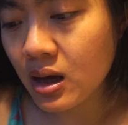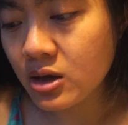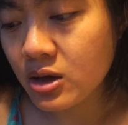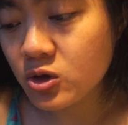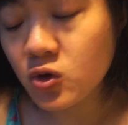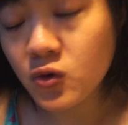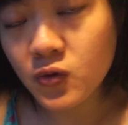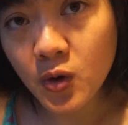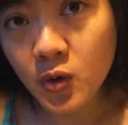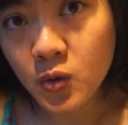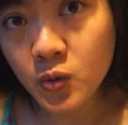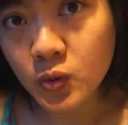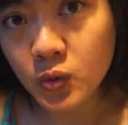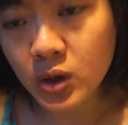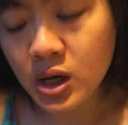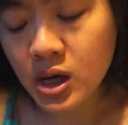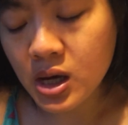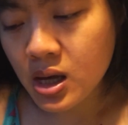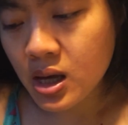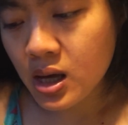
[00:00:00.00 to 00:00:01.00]
new phone.
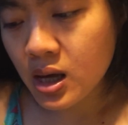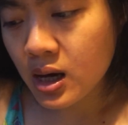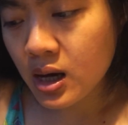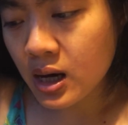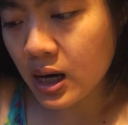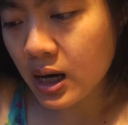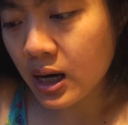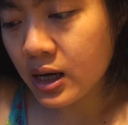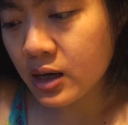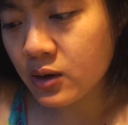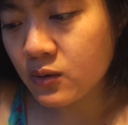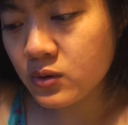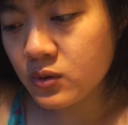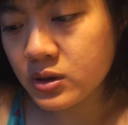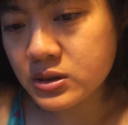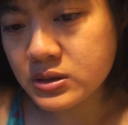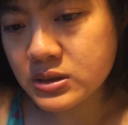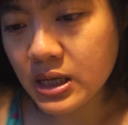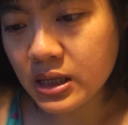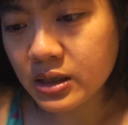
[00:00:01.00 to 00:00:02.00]
I
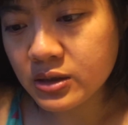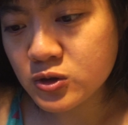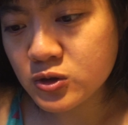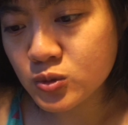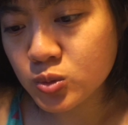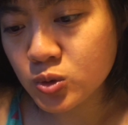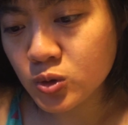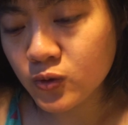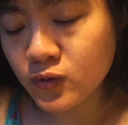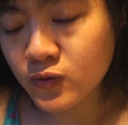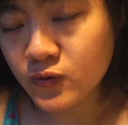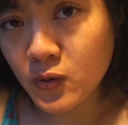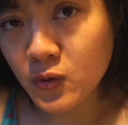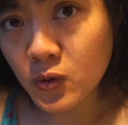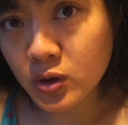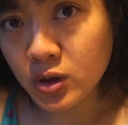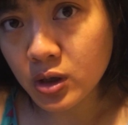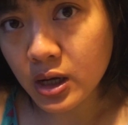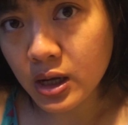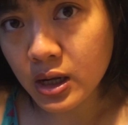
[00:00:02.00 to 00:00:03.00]
was eligible
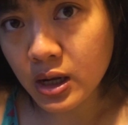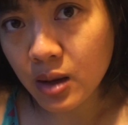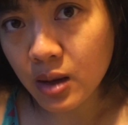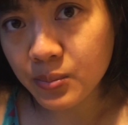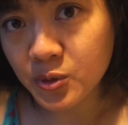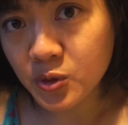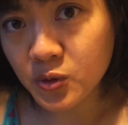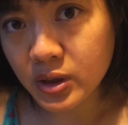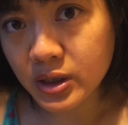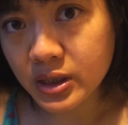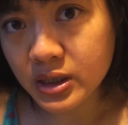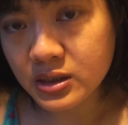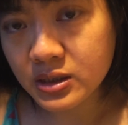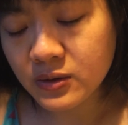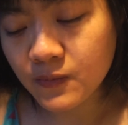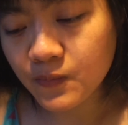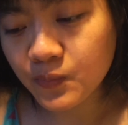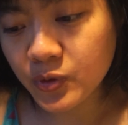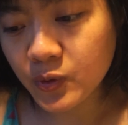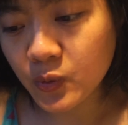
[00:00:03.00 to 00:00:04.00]
for an upgrade
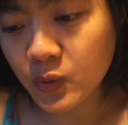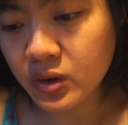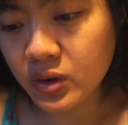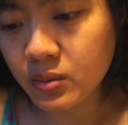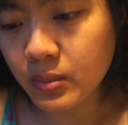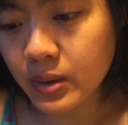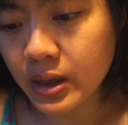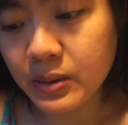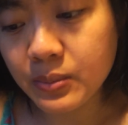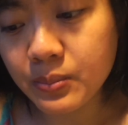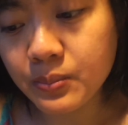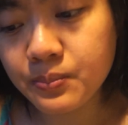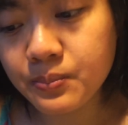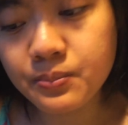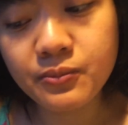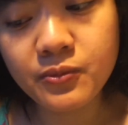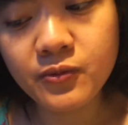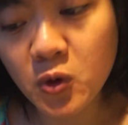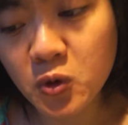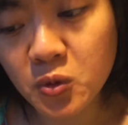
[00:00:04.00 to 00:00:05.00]
with my
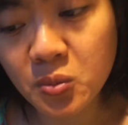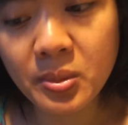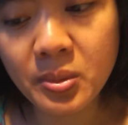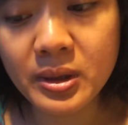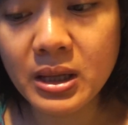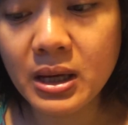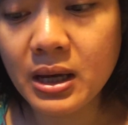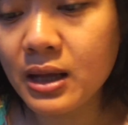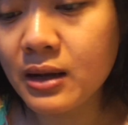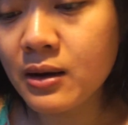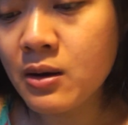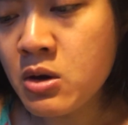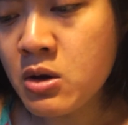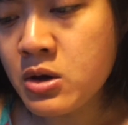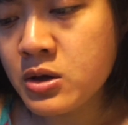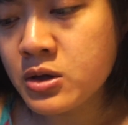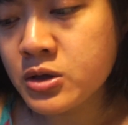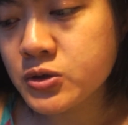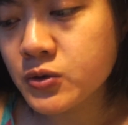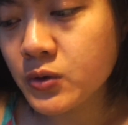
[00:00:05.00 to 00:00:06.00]
phone plan,
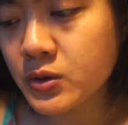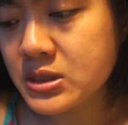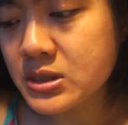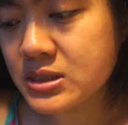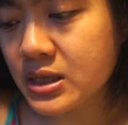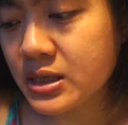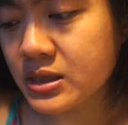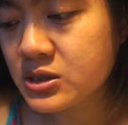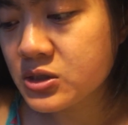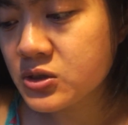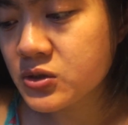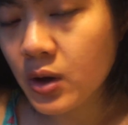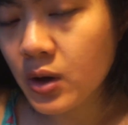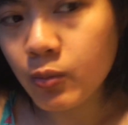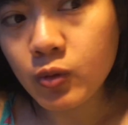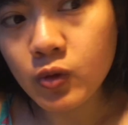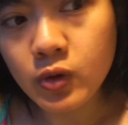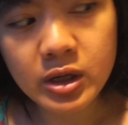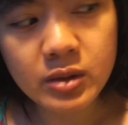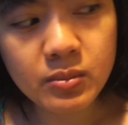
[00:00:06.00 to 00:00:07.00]
so I decided to
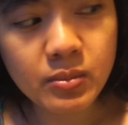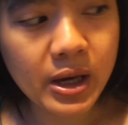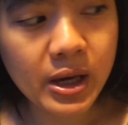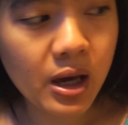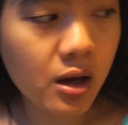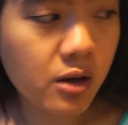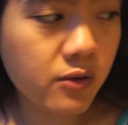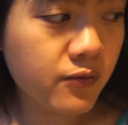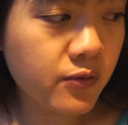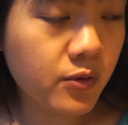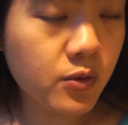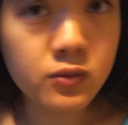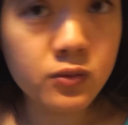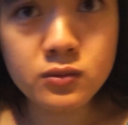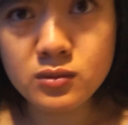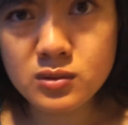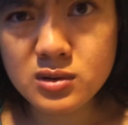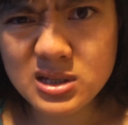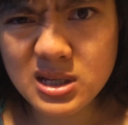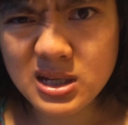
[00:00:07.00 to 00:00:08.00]
upgrade my
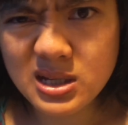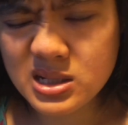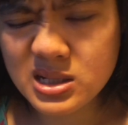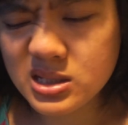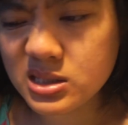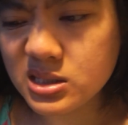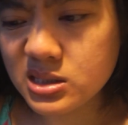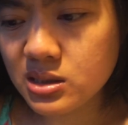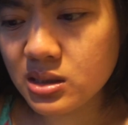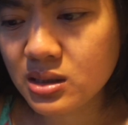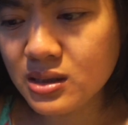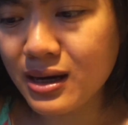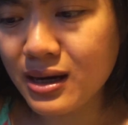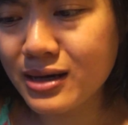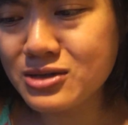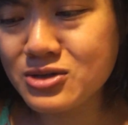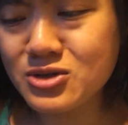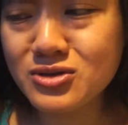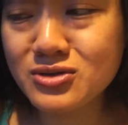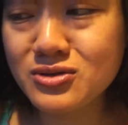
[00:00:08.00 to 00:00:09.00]
iPhone 6.
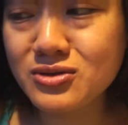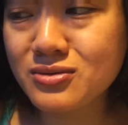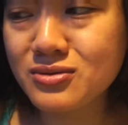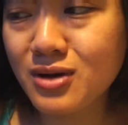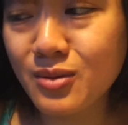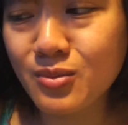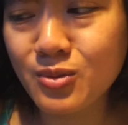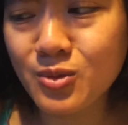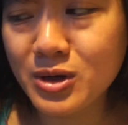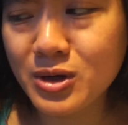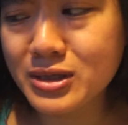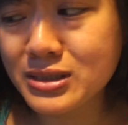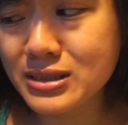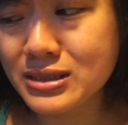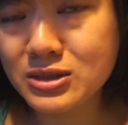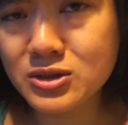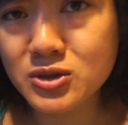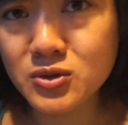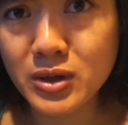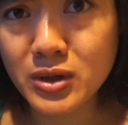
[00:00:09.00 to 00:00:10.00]
I just upgraded
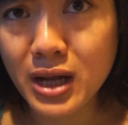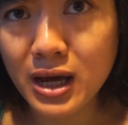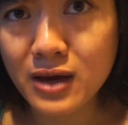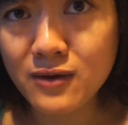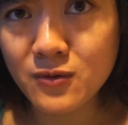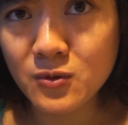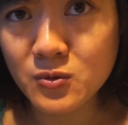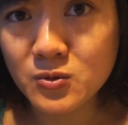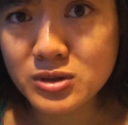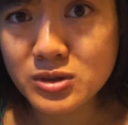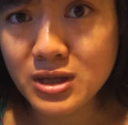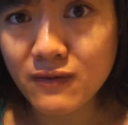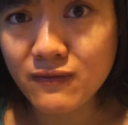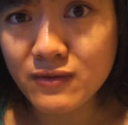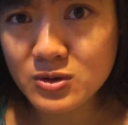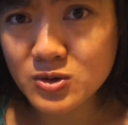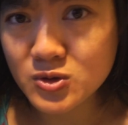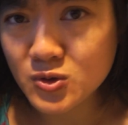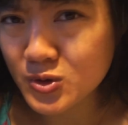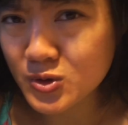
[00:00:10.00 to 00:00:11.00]
it to an iPhone
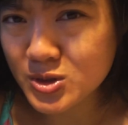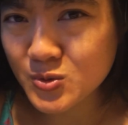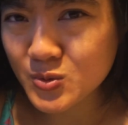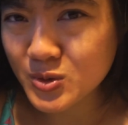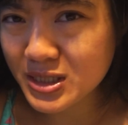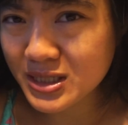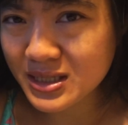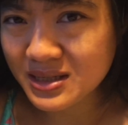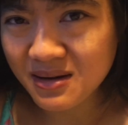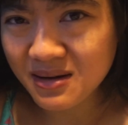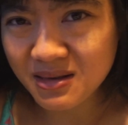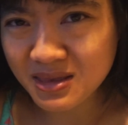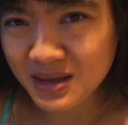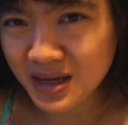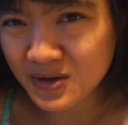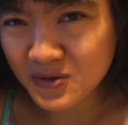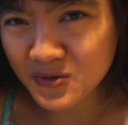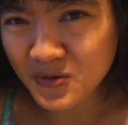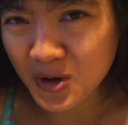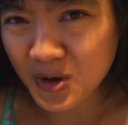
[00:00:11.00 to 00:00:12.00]
7, so it's really not
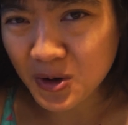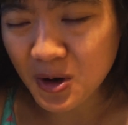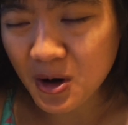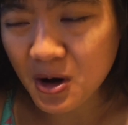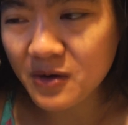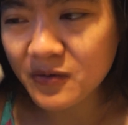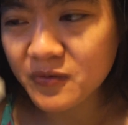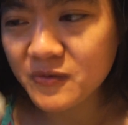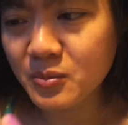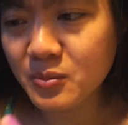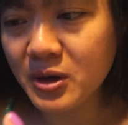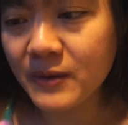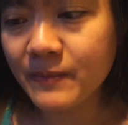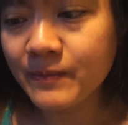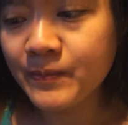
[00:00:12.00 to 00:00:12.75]
that far off, but